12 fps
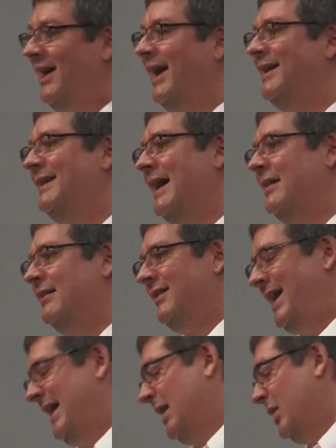And
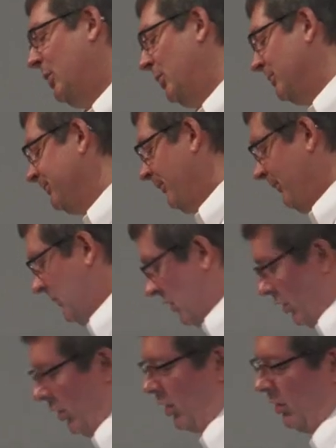Galileo
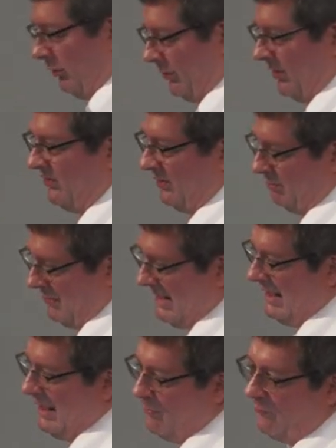caught this
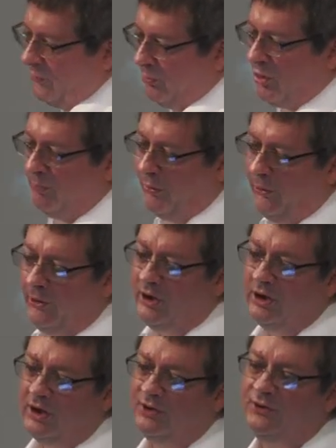beam from
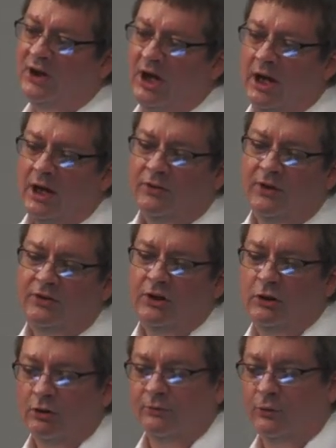Copernicus that the
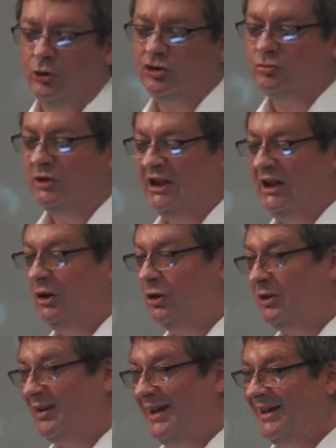universe really
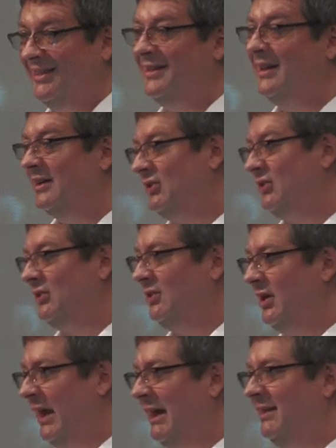looked like this.
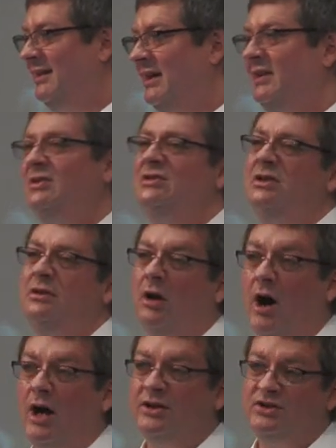And this did
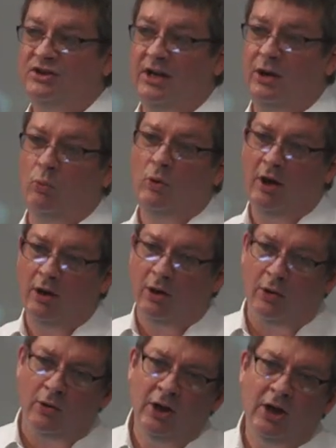not sit
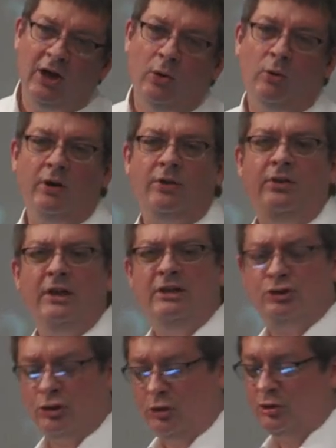well with the
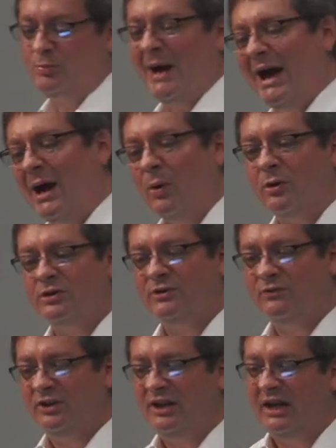church powers
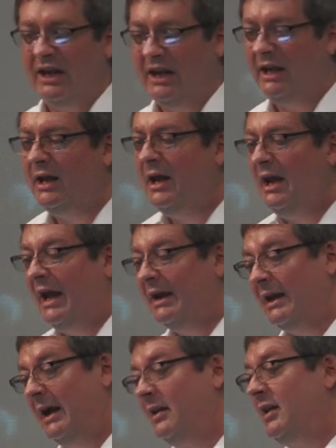of the day.
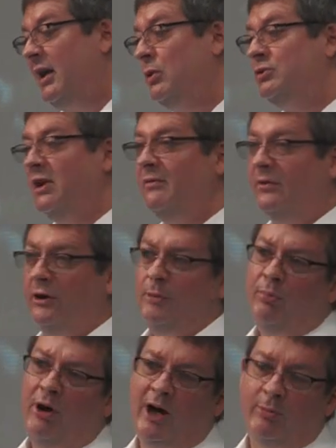And Galileo was a very
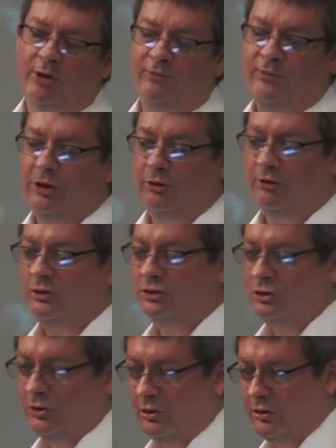prominent figure in the
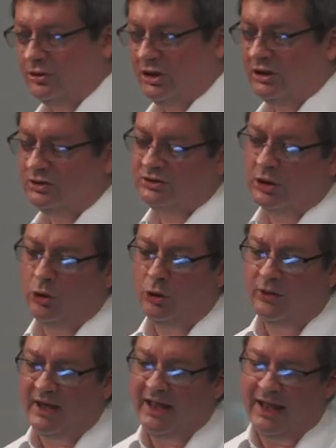church, and
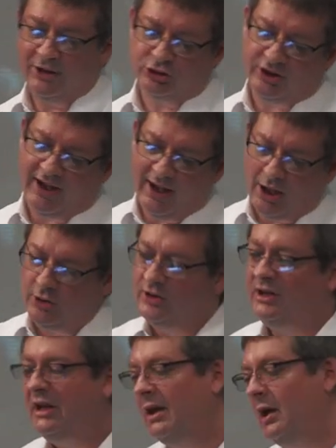so they actually
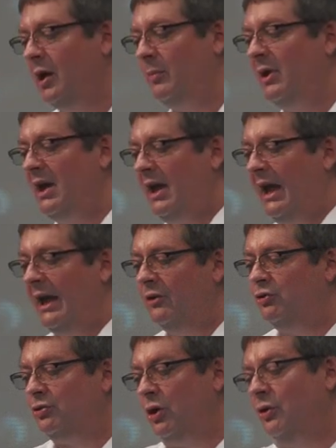hounded him
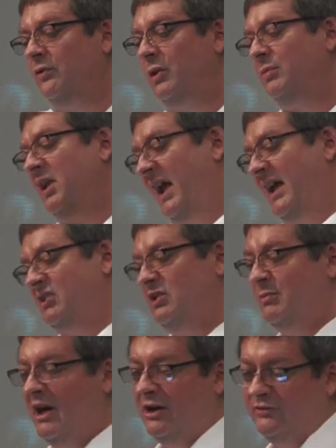and drove him, cast
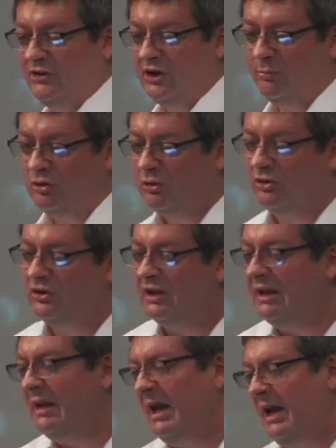him out of his
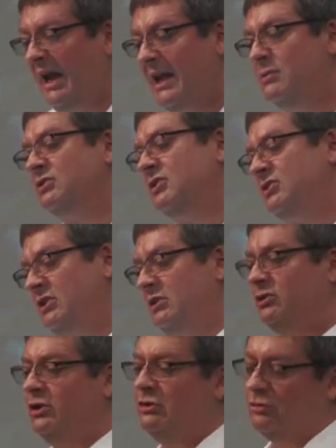community. He was
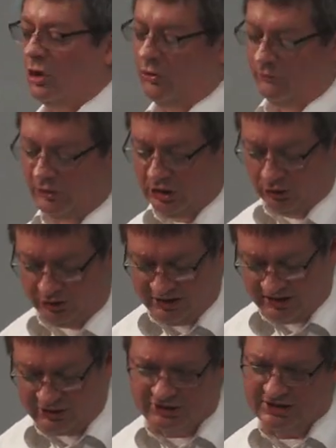essentially drove
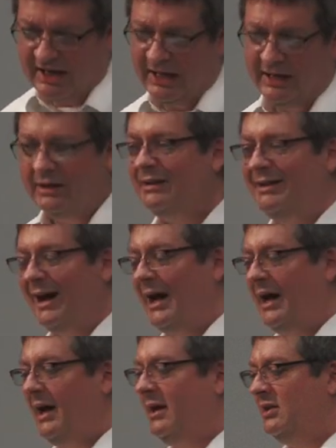nearly insane and
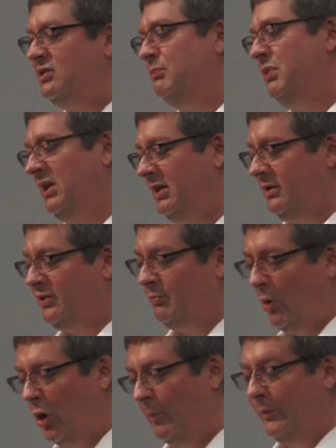died as a penniless
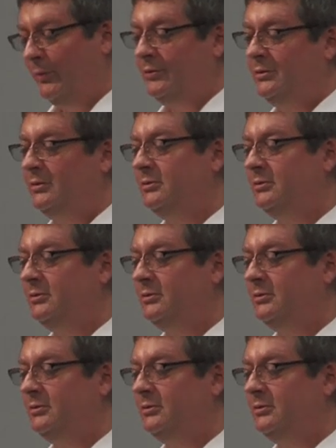pauper.